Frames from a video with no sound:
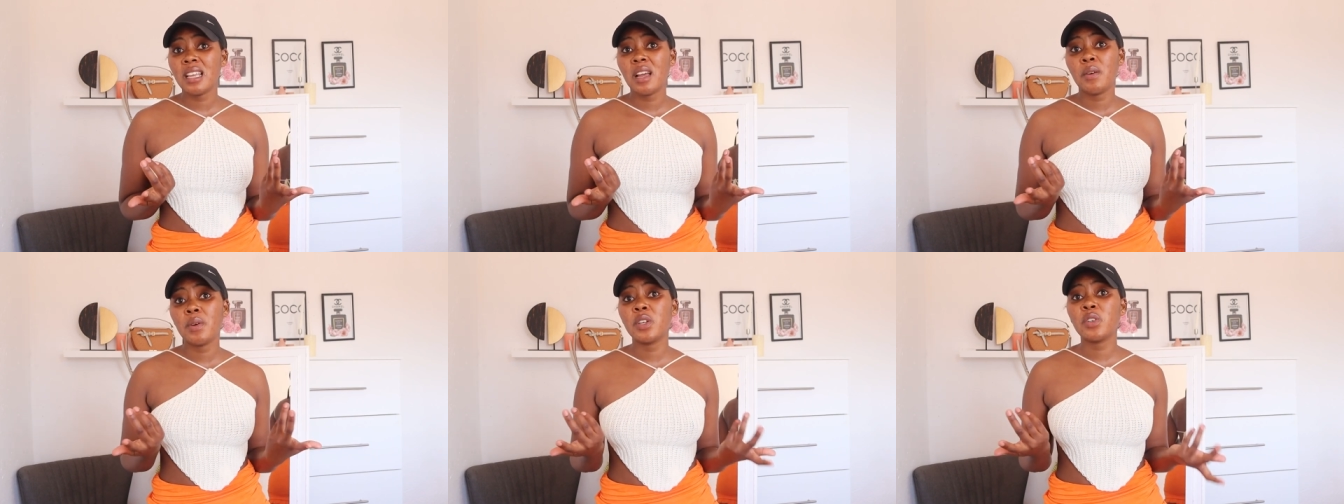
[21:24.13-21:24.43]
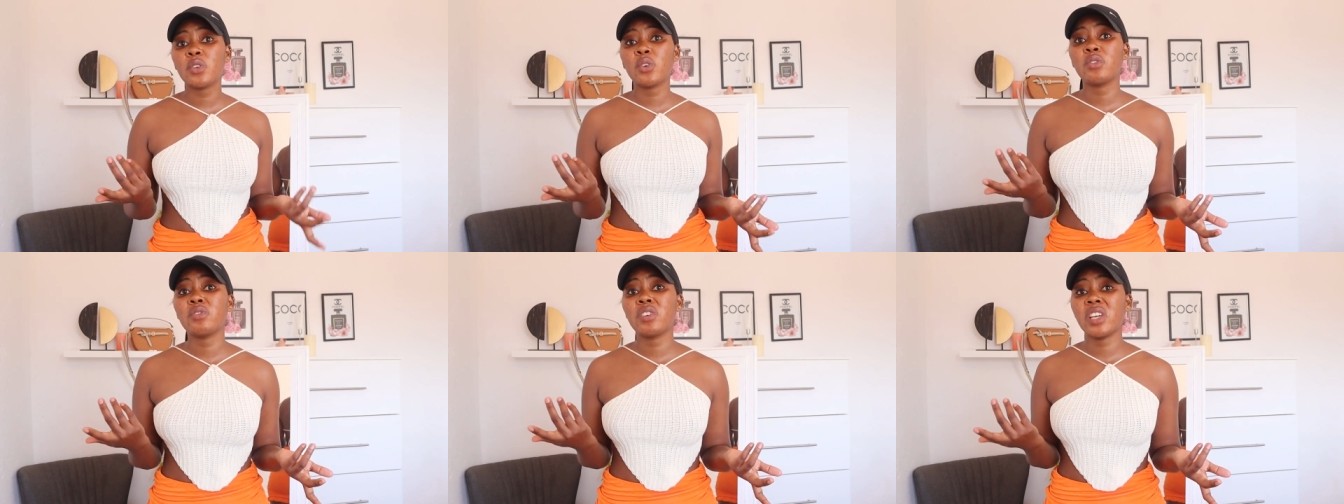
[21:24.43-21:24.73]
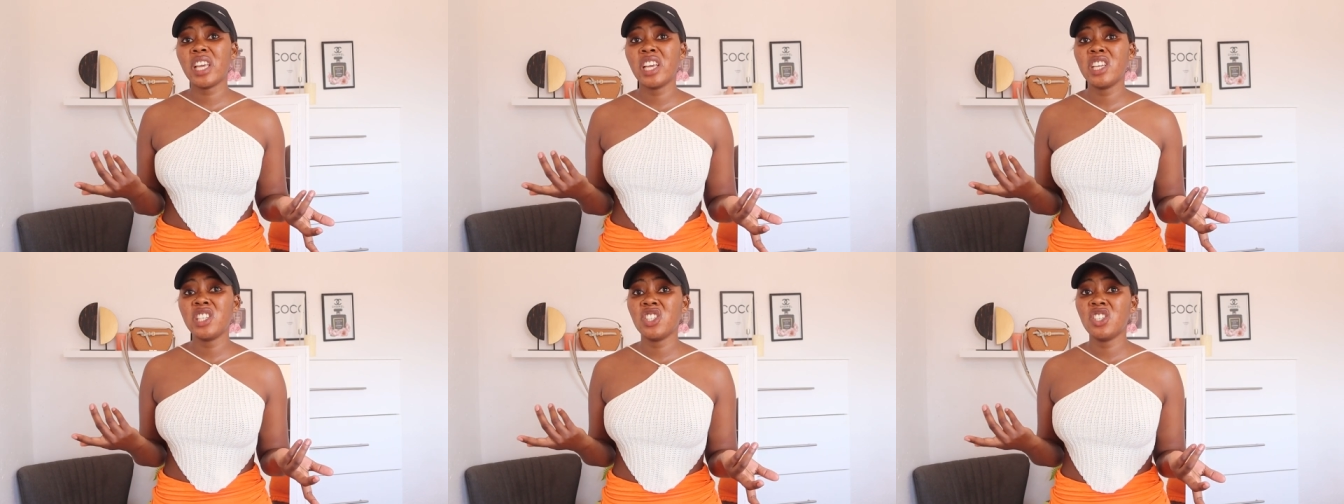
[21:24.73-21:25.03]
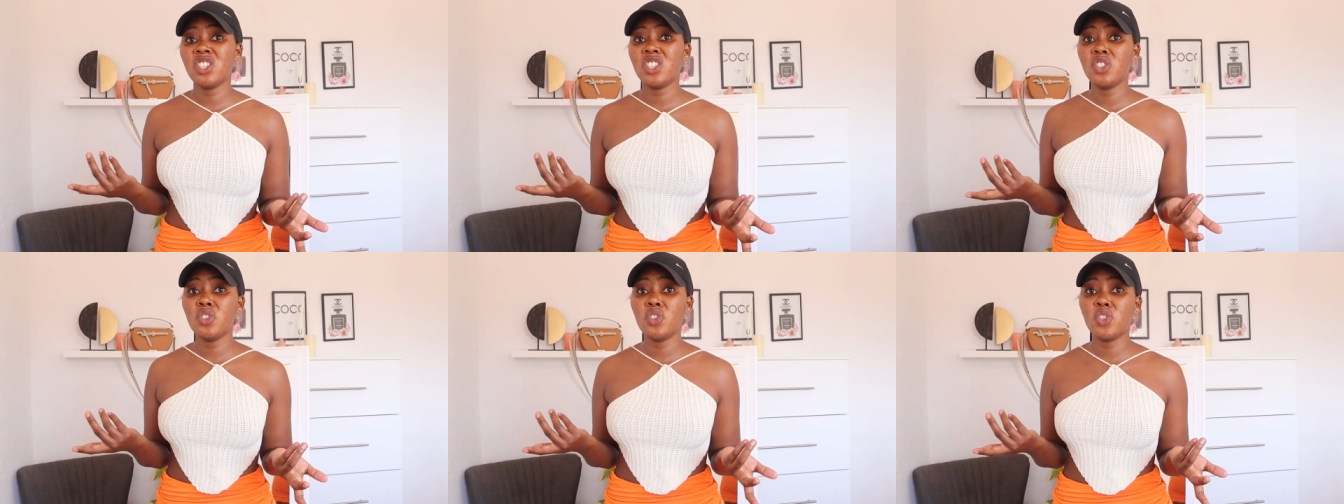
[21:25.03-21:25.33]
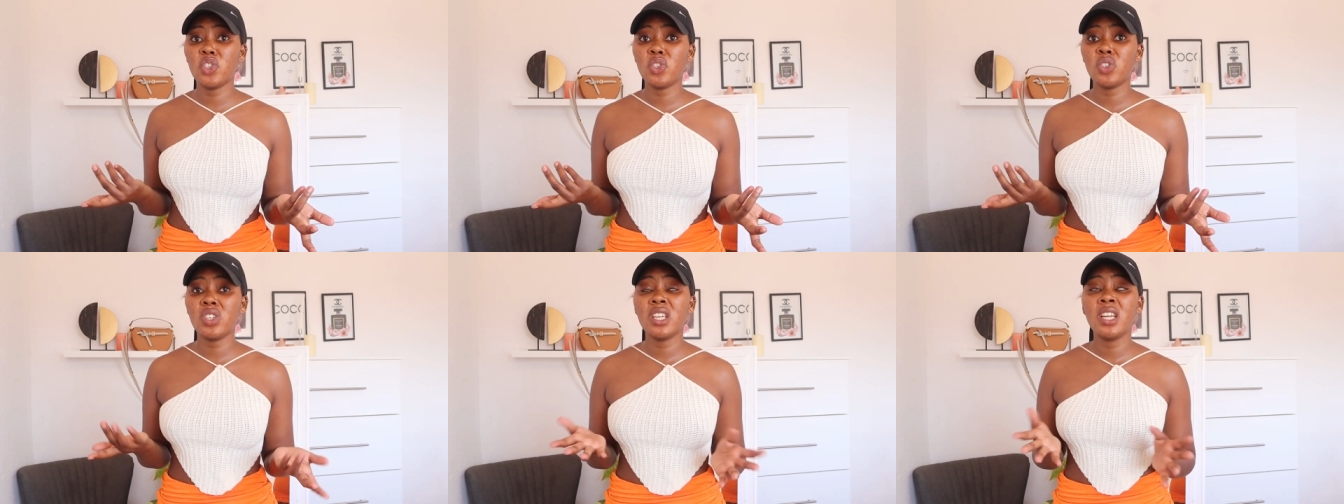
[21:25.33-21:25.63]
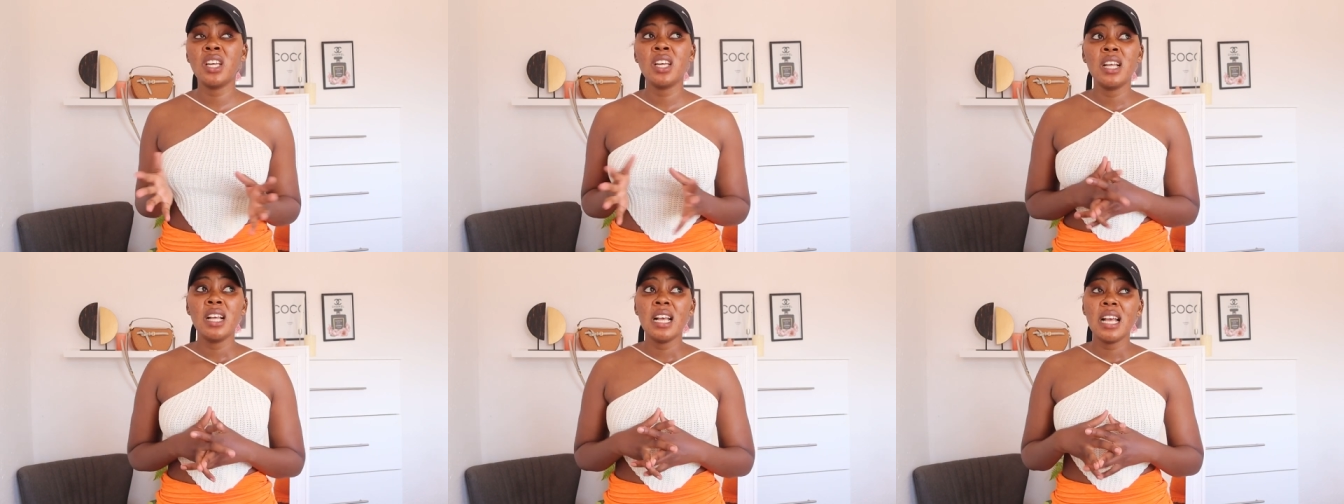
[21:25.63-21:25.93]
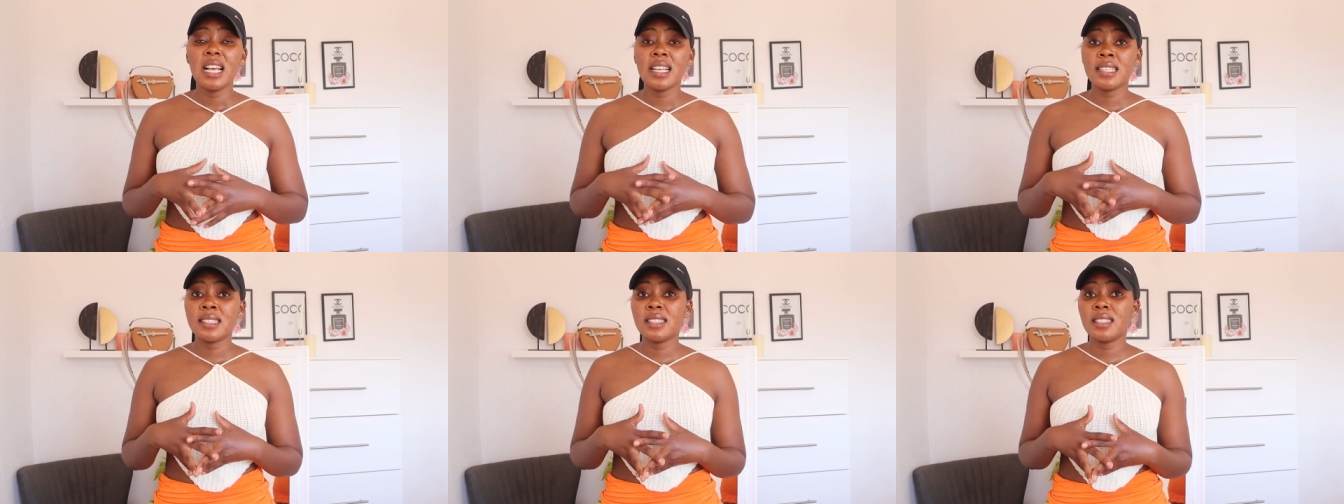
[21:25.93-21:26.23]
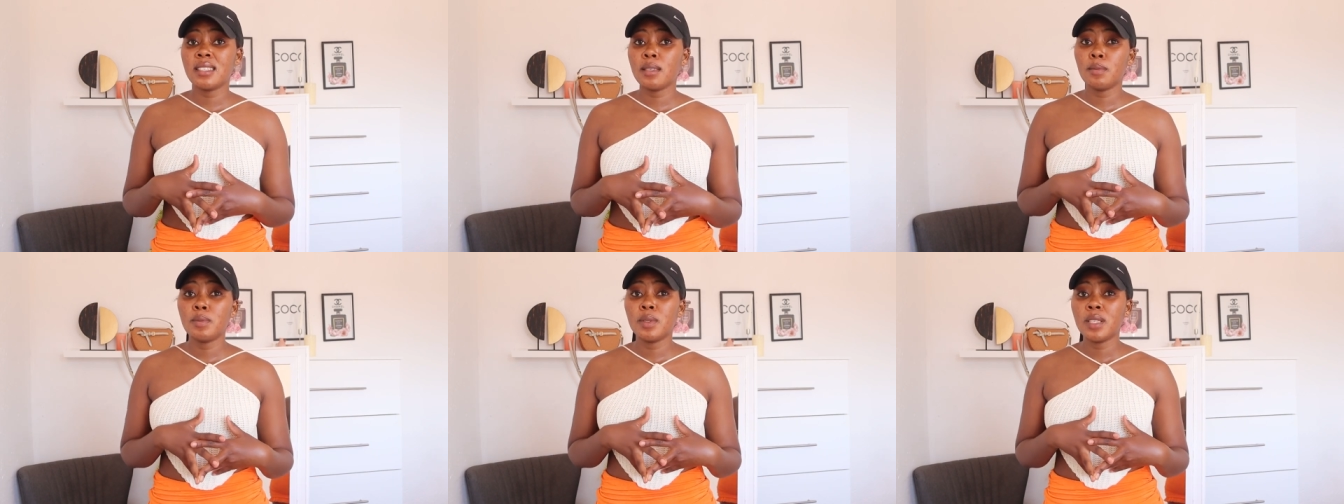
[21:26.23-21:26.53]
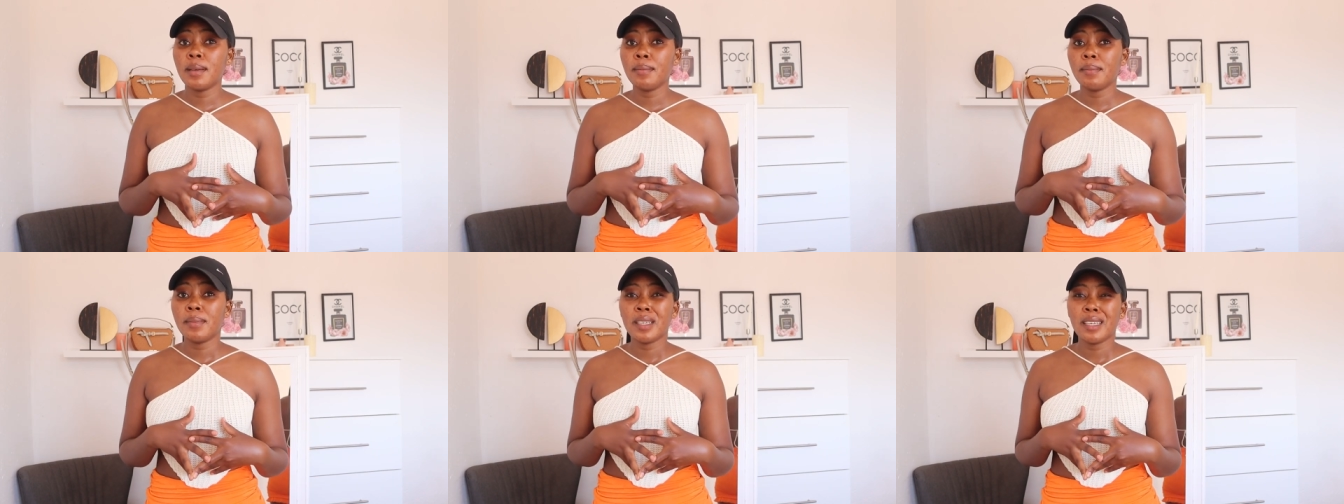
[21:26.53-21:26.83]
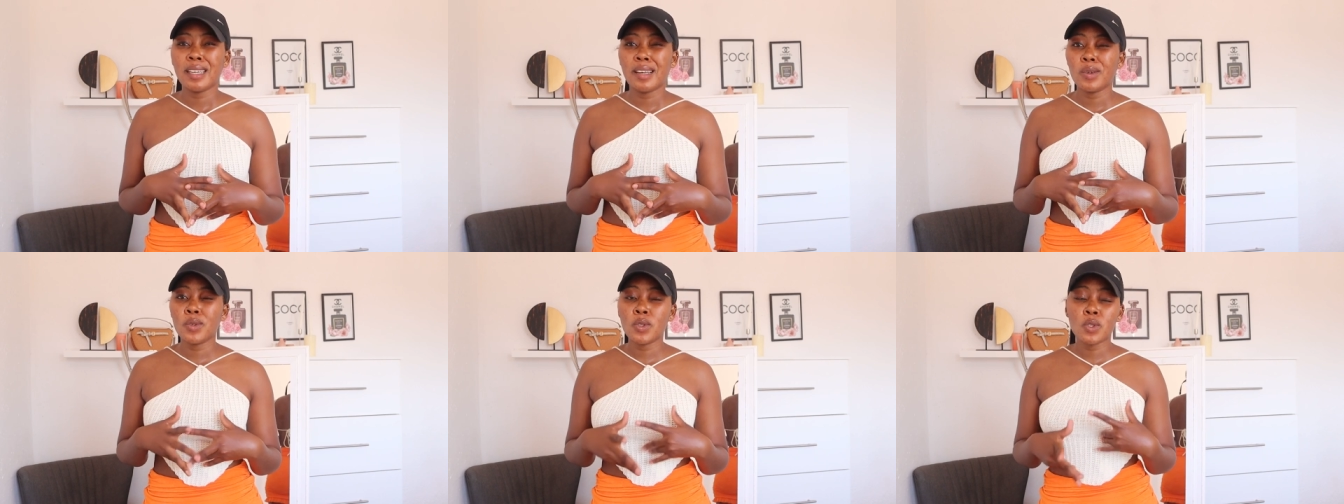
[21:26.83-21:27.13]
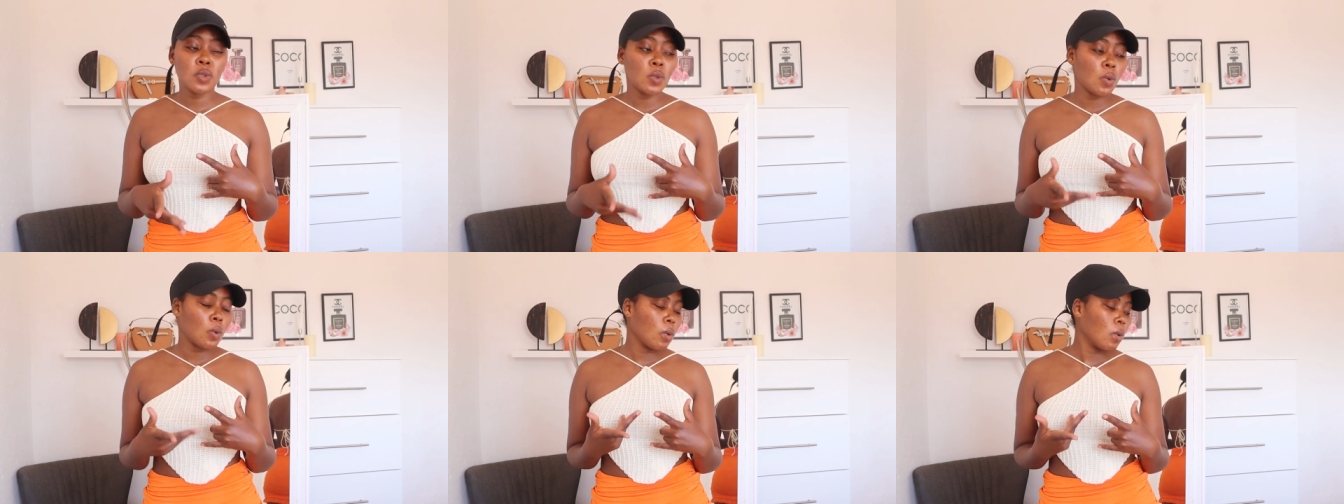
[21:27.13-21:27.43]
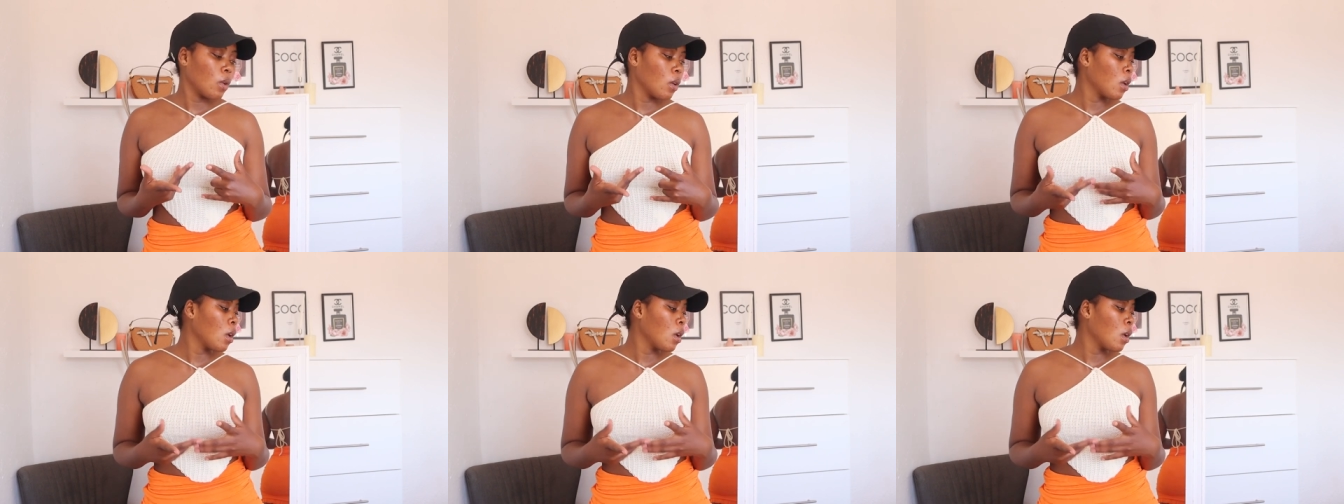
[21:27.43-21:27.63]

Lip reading: I went on vacation in June. It's September now, so